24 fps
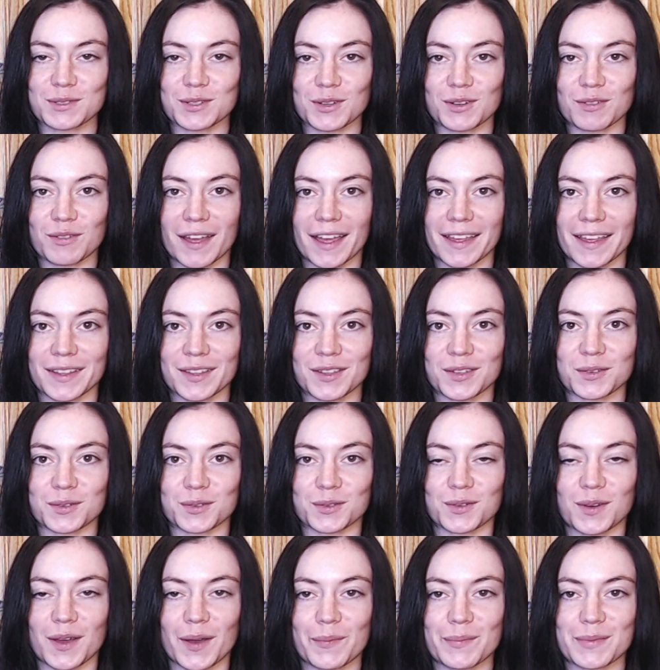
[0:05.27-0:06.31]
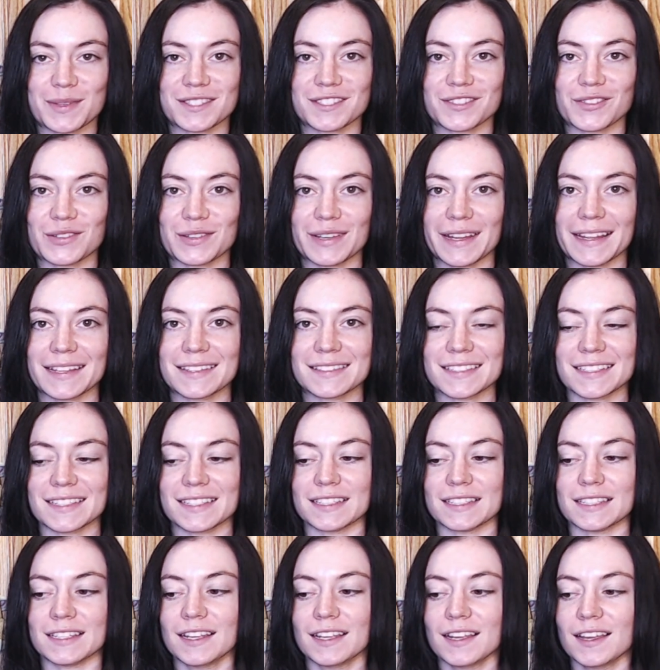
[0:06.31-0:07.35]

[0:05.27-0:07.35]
of Haiku, episode 18.